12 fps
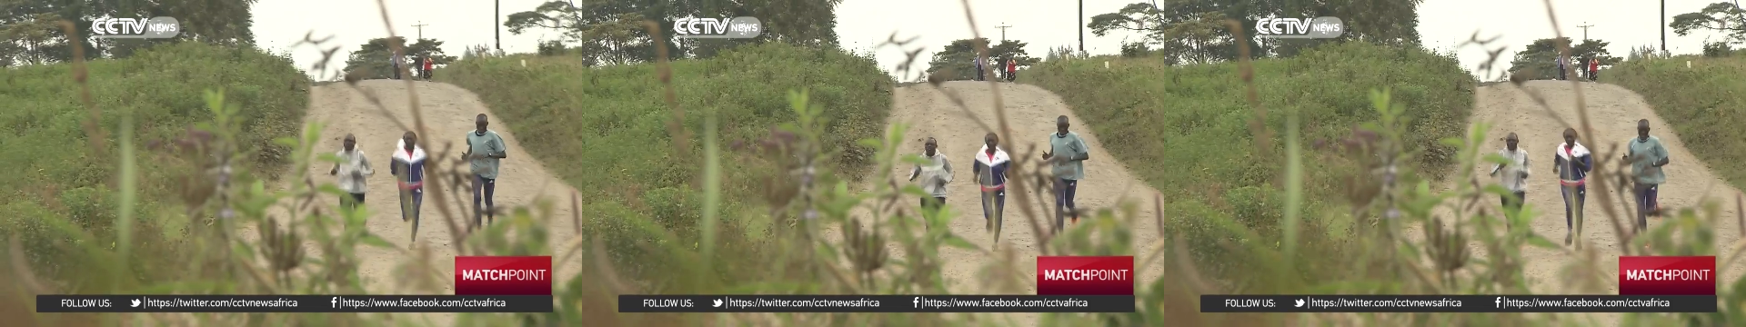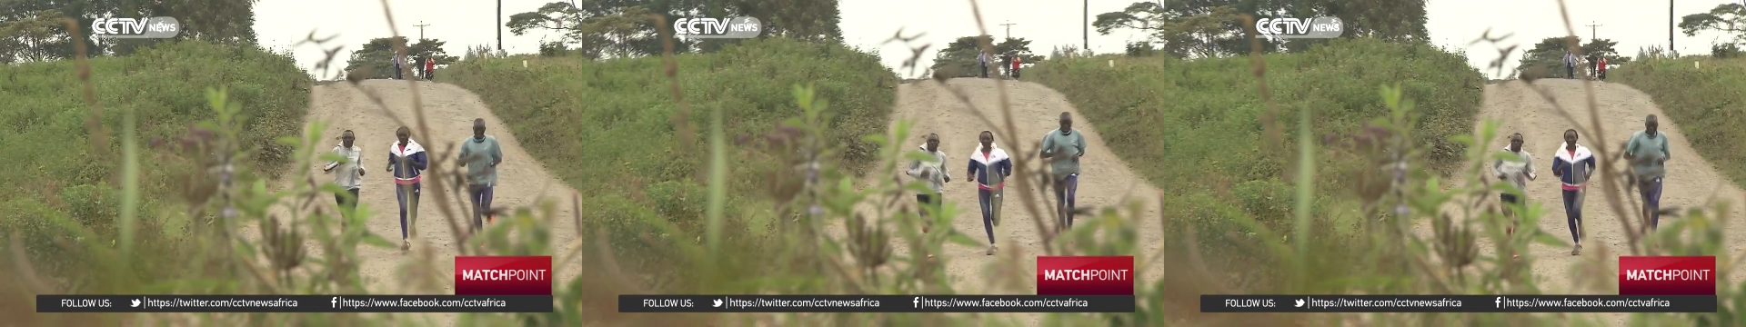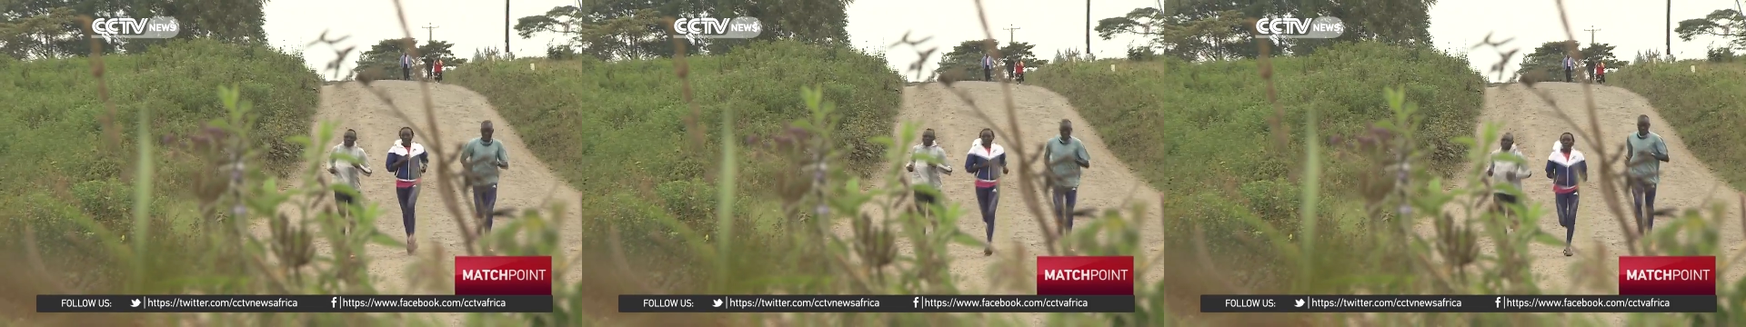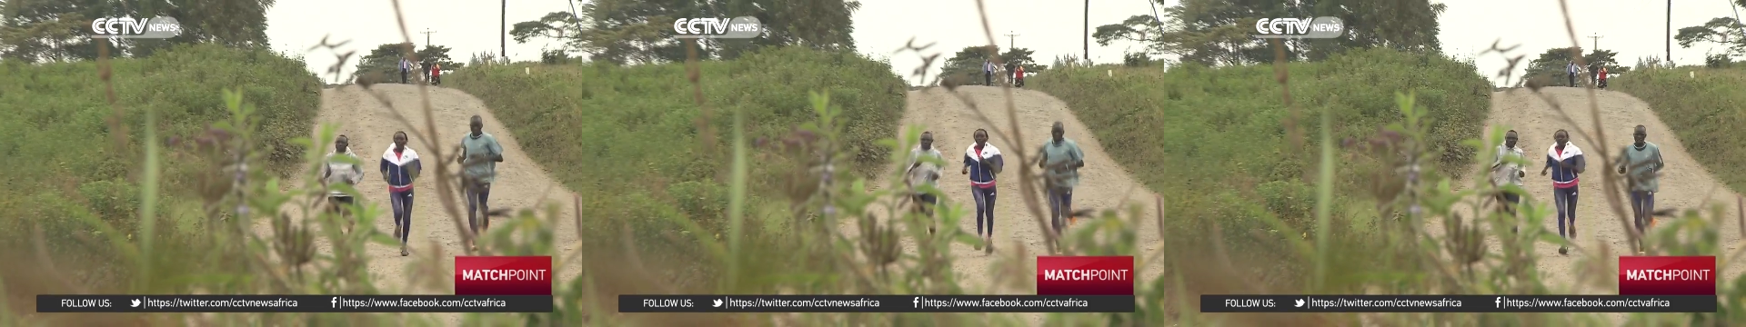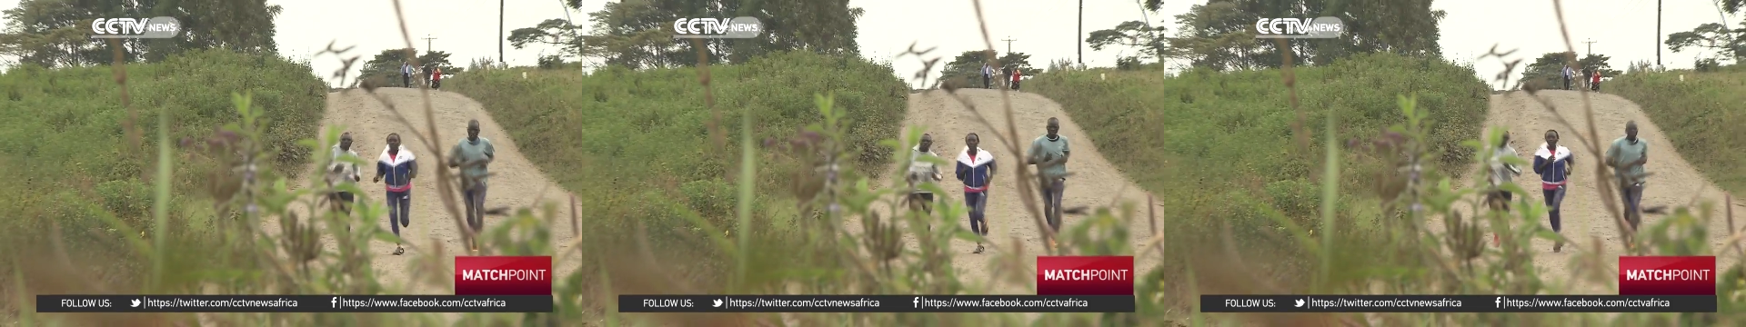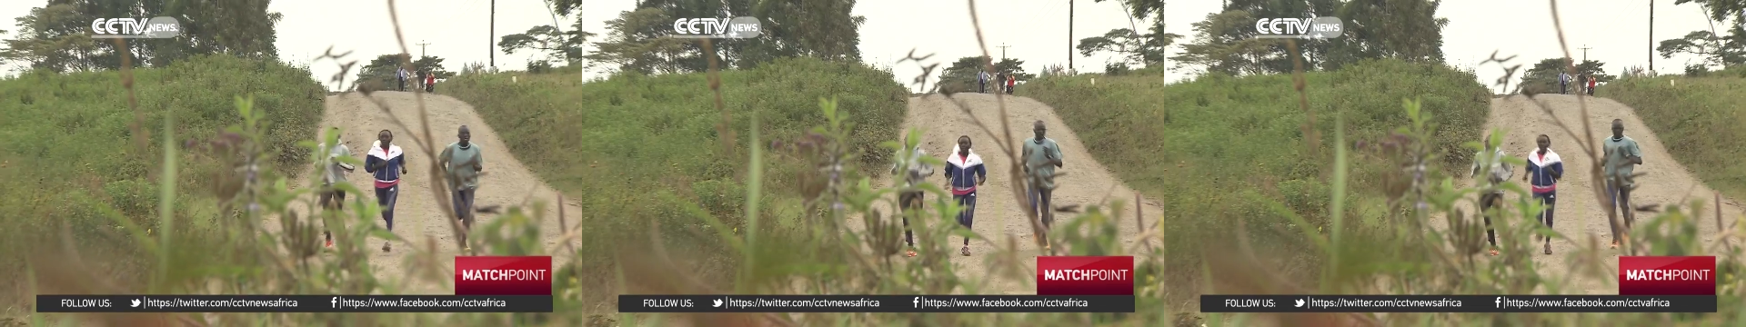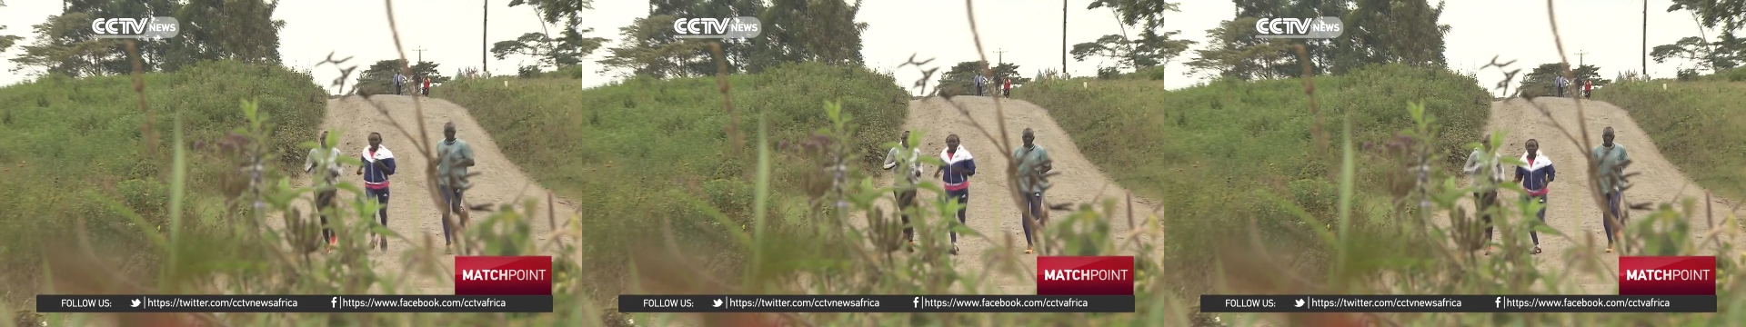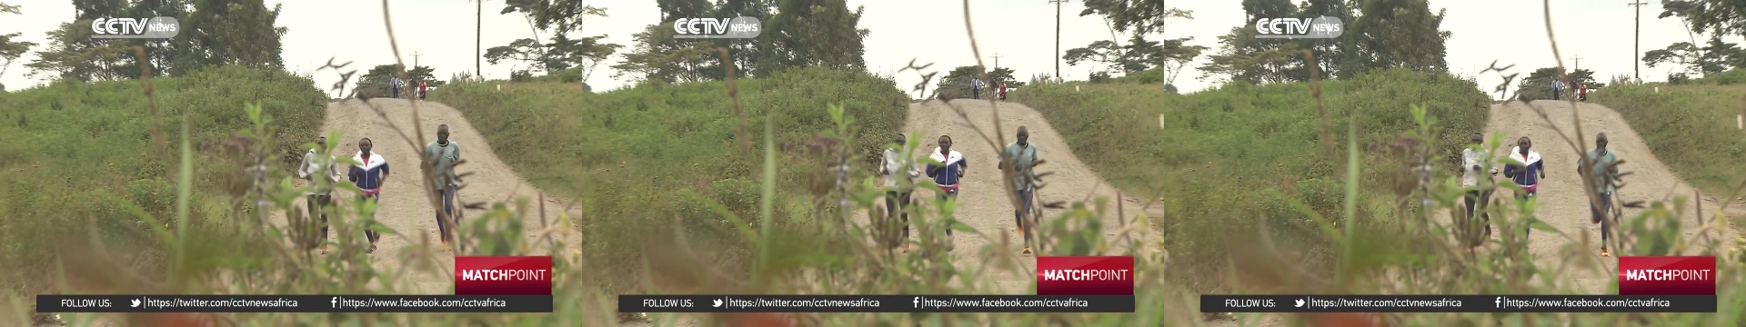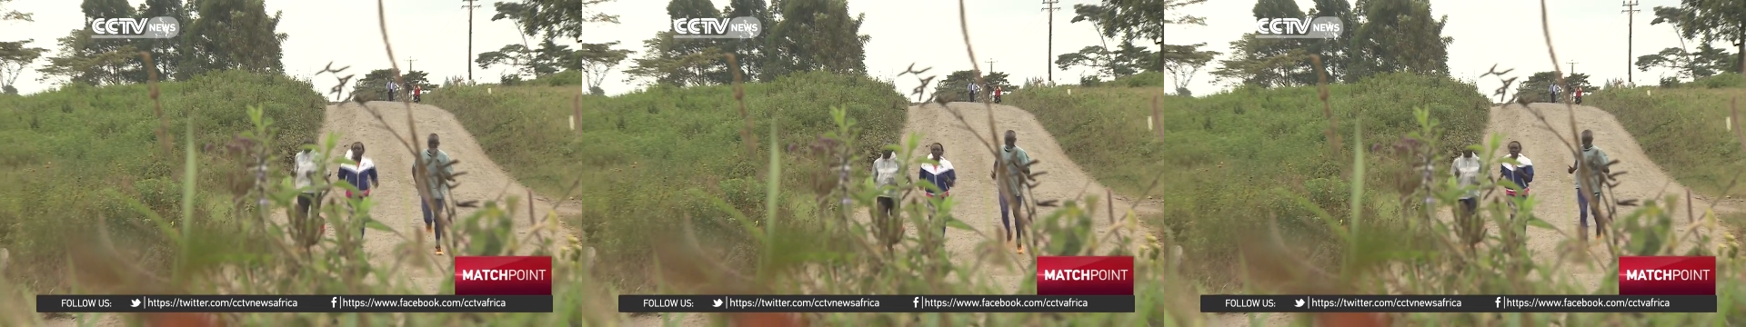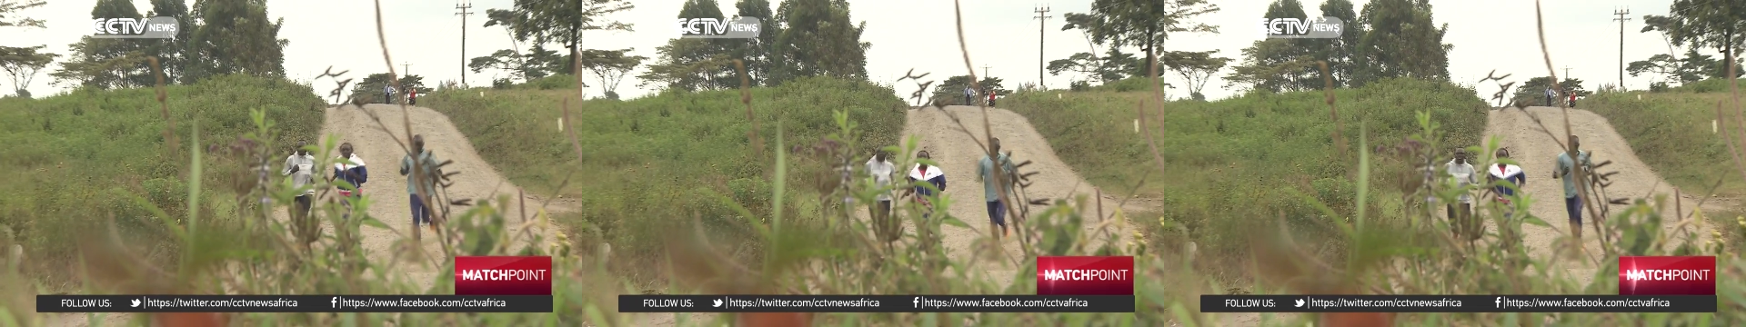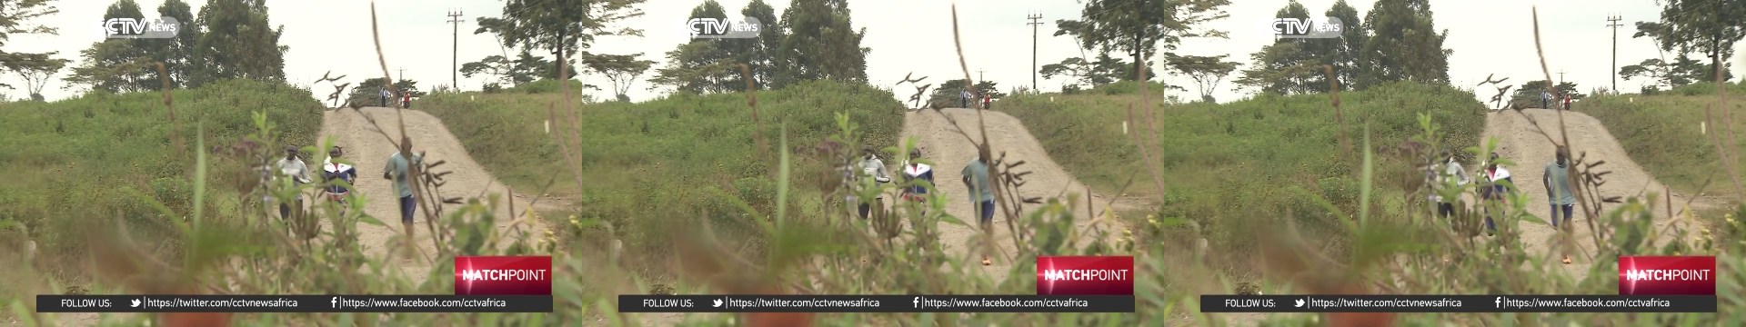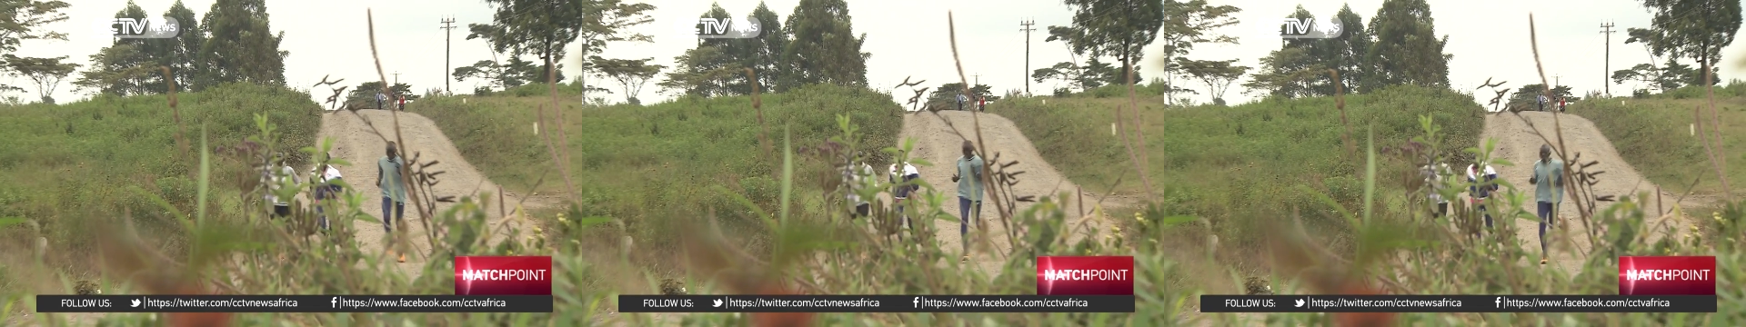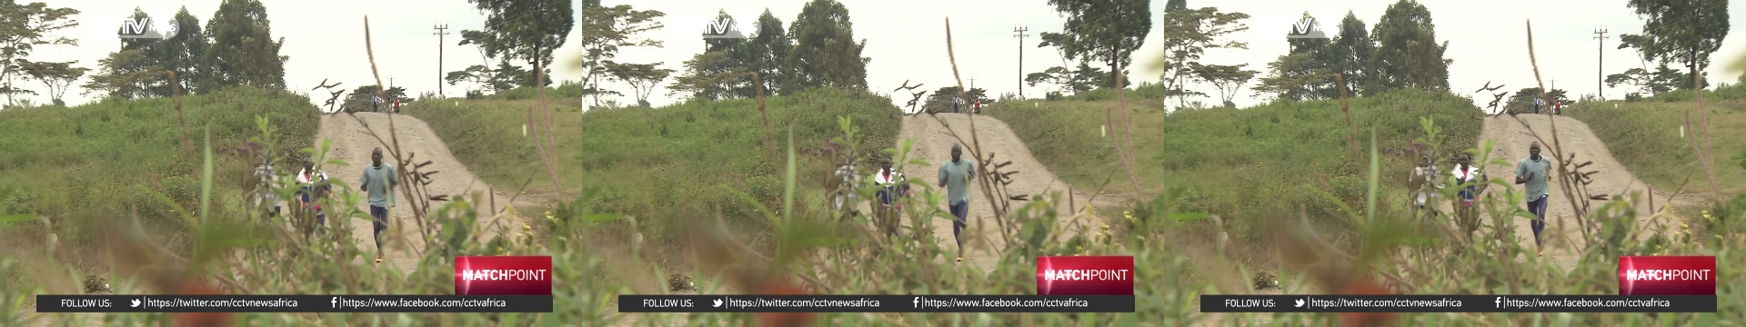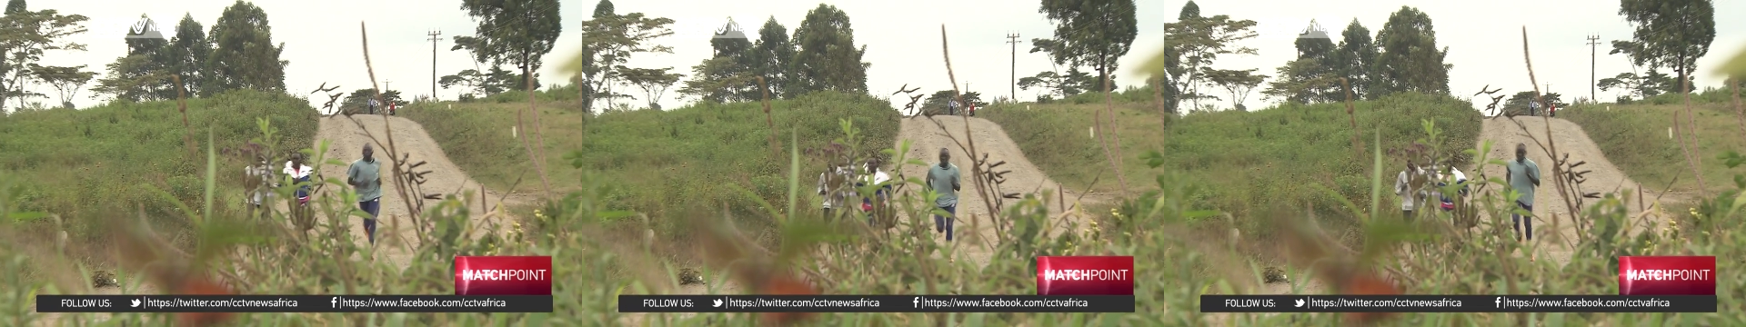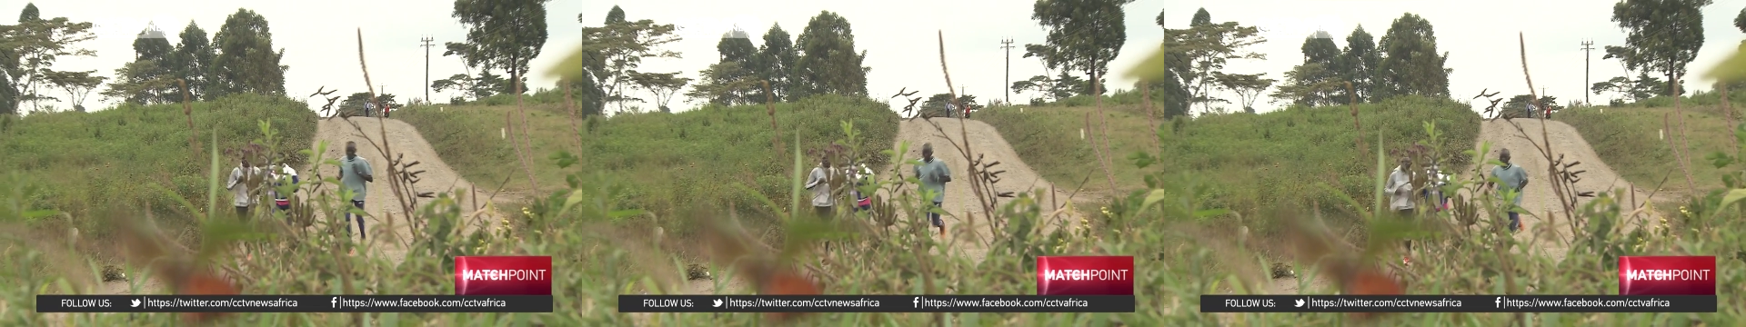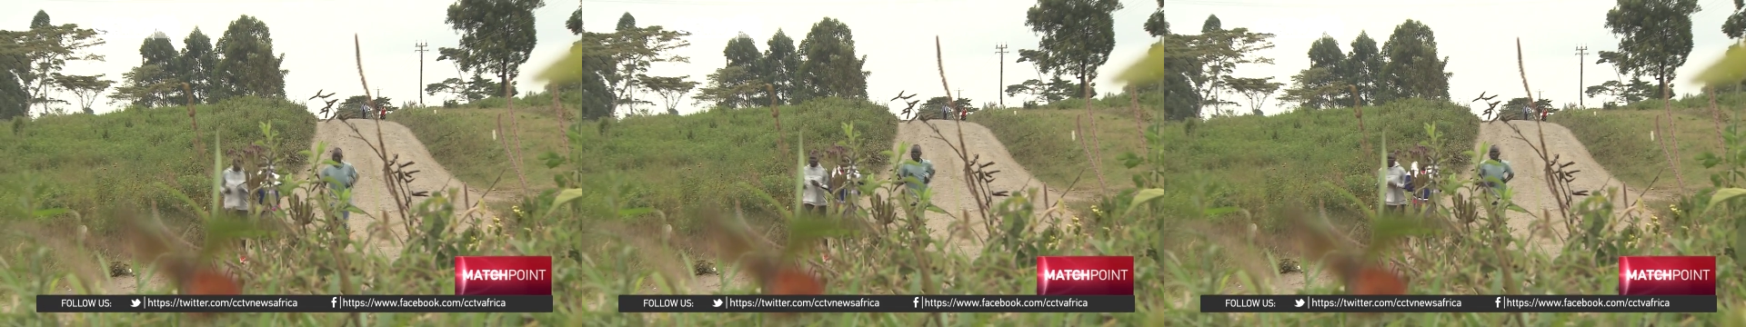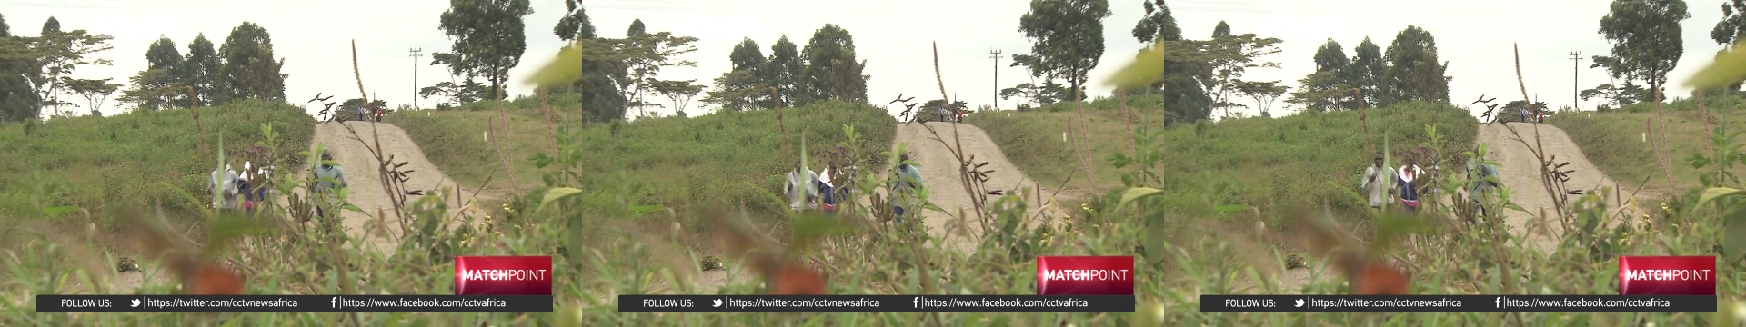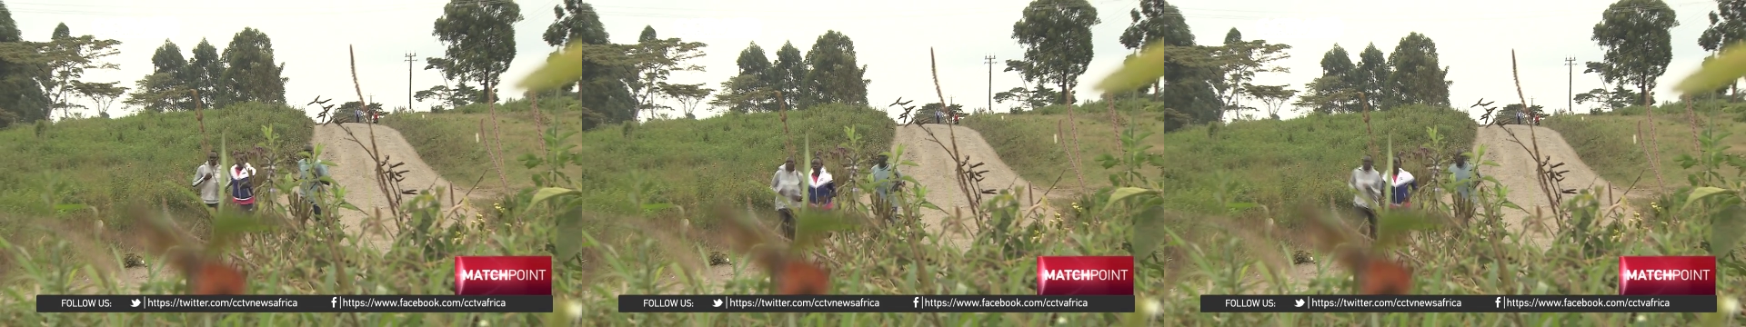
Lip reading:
[unreadable: no face in view]